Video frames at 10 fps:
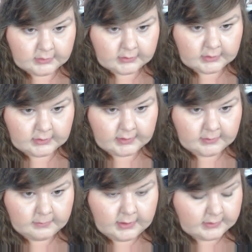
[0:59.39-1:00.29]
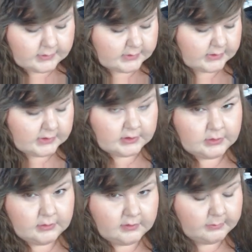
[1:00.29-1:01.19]
Get that kind of matte sensation. I
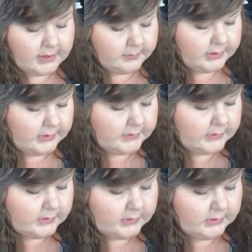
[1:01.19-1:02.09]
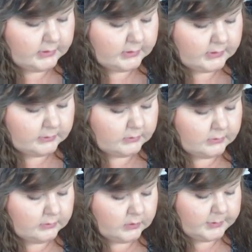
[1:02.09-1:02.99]
do love matte beads. There's something
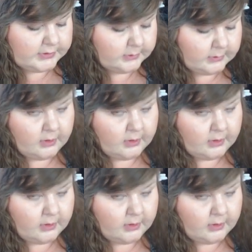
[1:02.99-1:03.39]
special about them.